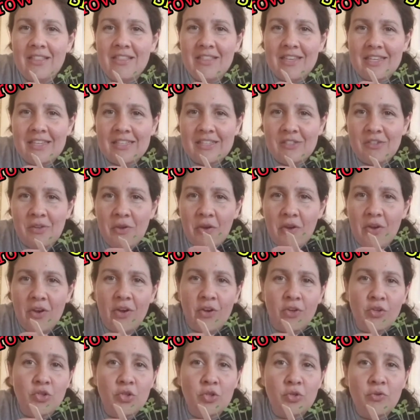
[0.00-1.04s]
this
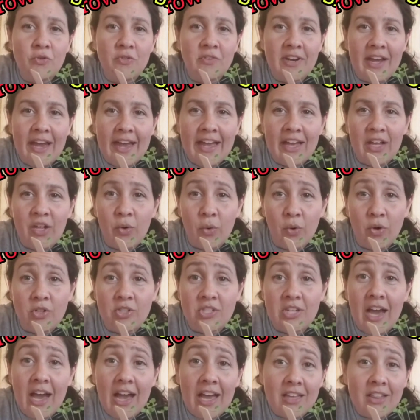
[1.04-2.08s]
juvenile or
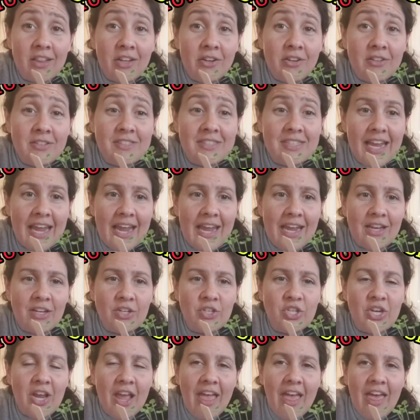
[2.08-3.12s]
toddler
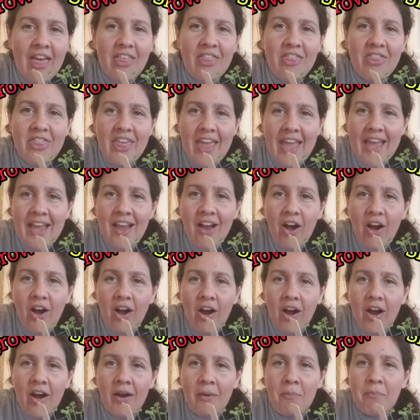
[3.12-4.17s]
stage, they
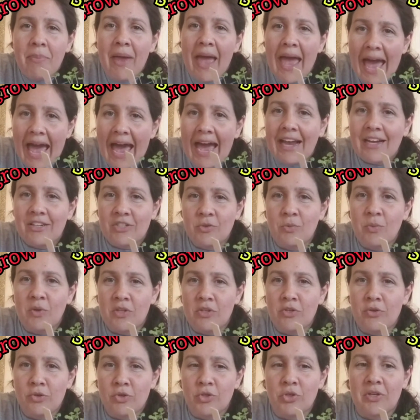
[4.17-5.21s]
are packed with
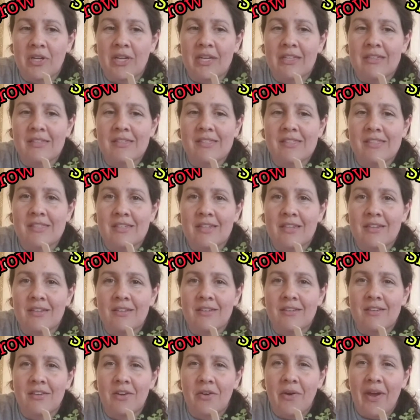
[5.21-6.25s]
nutrients.
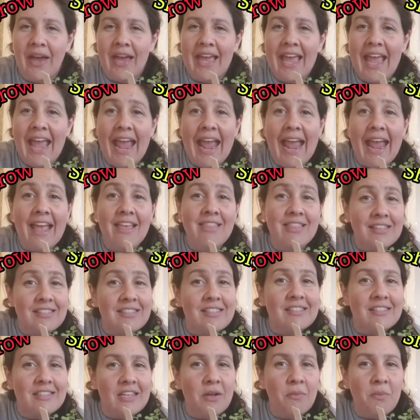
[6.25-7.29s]
Okay, and this
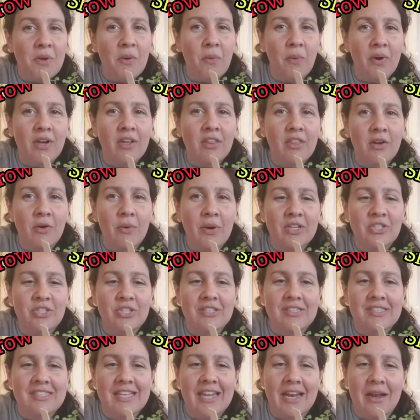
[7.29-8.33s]
is going to be one of the
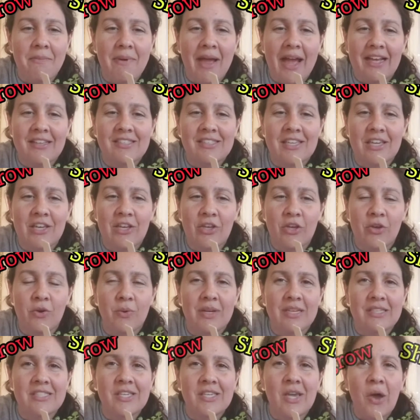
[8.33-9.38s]
questions that I'm asking you
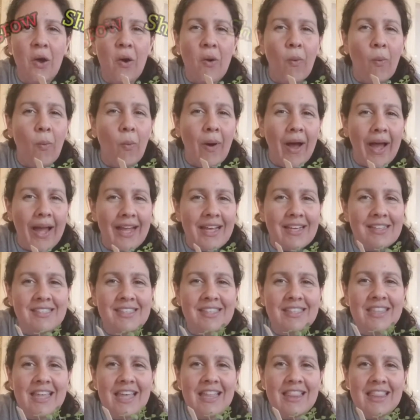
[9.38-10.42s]
is, why is
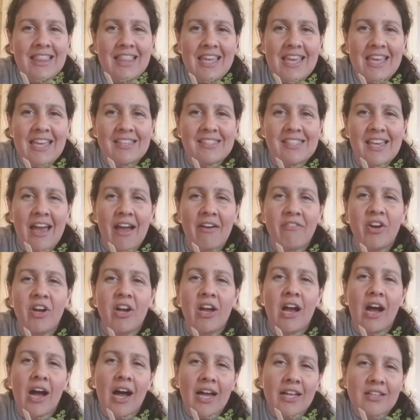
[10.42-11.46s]
it that these have a
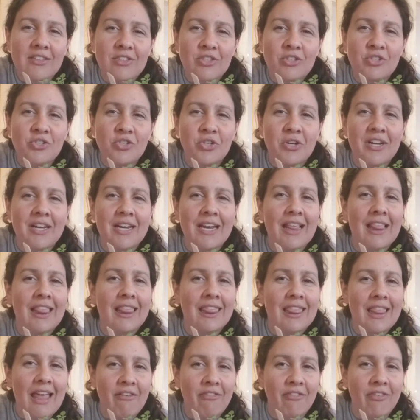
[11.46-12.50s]
concentrated
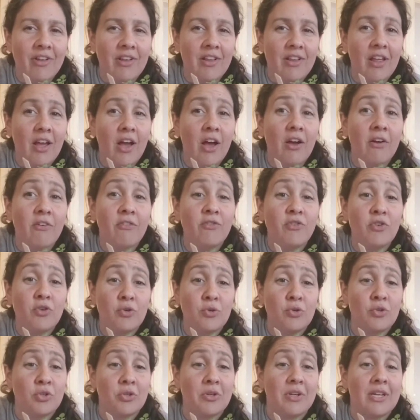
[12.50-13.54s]
level of
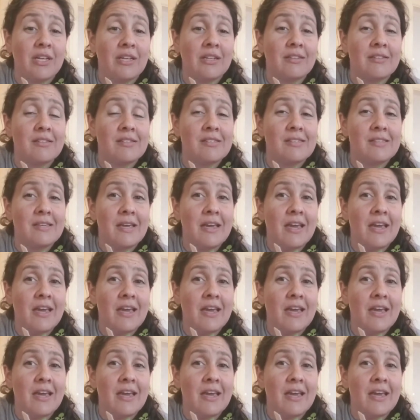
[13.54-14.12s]
nutrients?